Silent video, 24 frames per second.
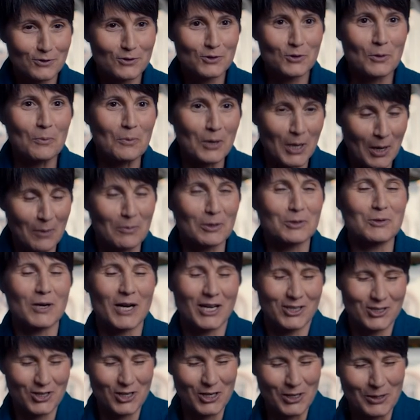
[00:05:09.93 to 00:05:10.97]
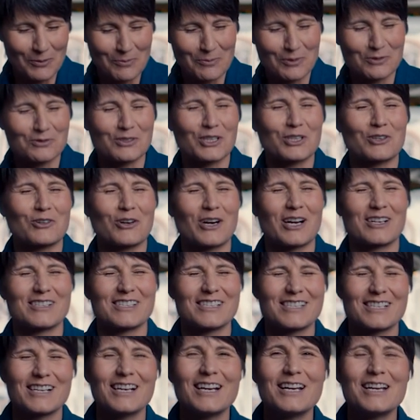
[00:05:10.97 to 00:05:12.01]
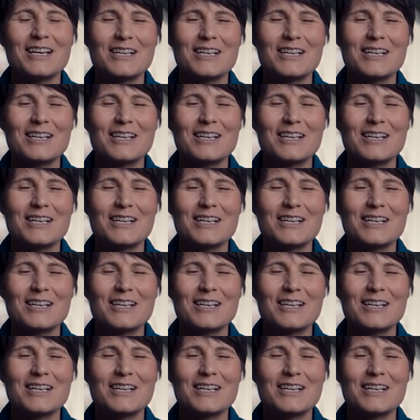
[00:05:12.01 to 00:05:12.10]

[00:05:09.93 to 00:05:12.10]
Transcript: to be able to actually move across.